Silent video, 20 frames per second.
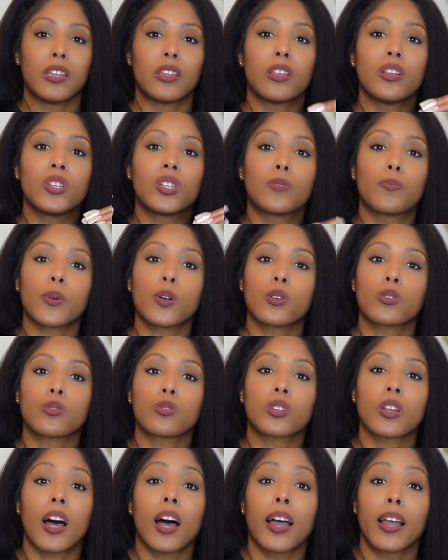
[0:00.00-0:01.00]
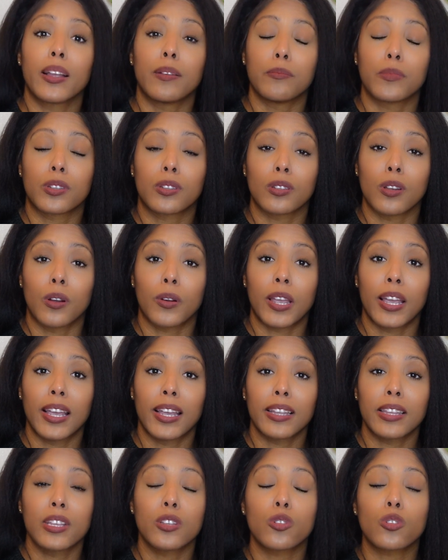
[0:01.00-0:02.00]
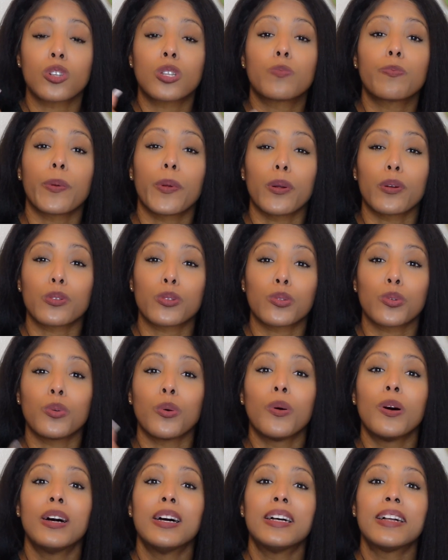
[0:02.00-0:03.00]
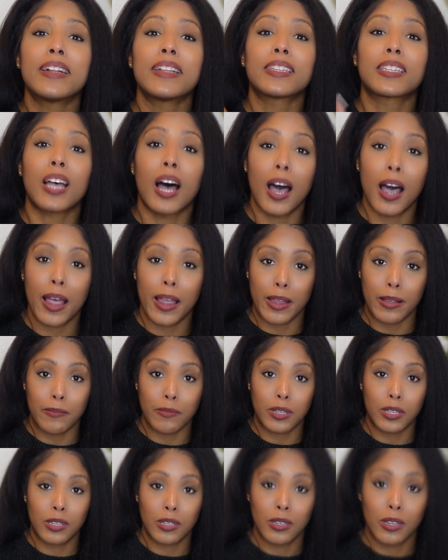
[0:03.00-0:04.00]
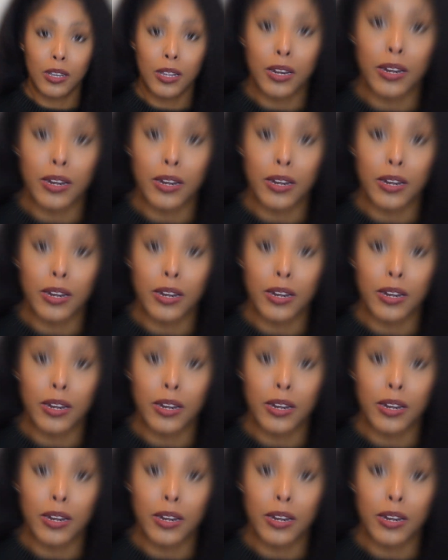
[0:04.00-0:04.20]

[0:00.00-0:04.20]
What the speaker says: These spiritual times, okay? These are spiritual times.